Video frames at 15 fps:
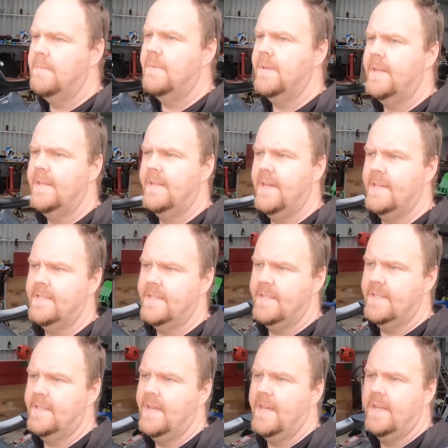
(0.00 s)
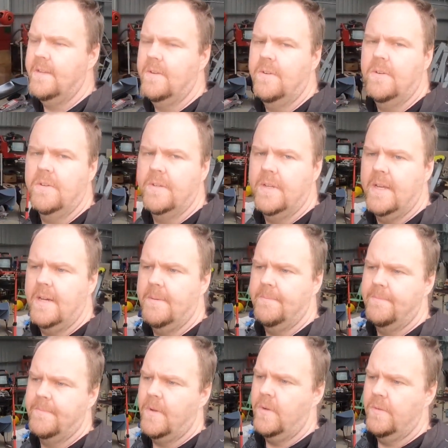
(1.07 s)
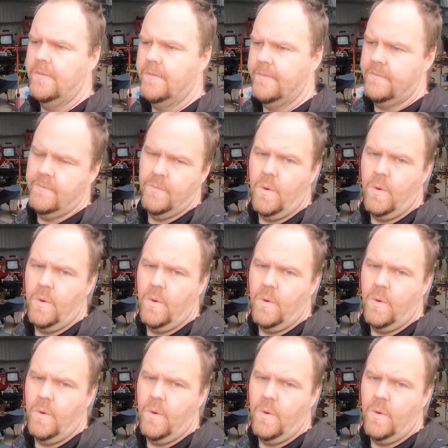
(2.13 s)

But they said that on